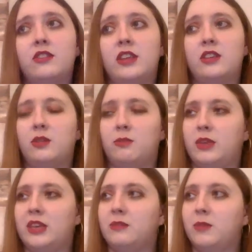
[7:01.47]
day could
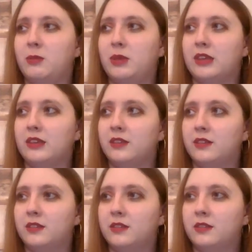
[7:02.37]
be maybe
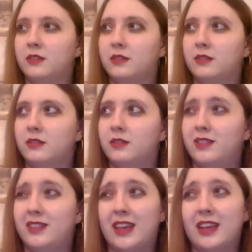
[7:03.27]

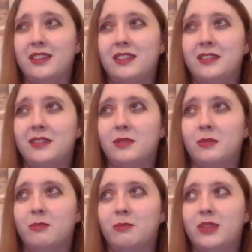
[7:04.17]
sad,
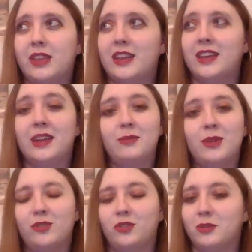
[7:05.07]
but then again I'm
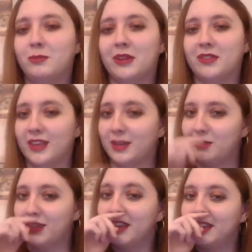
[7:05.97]
not sure about that,
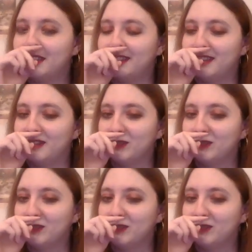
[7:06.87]
because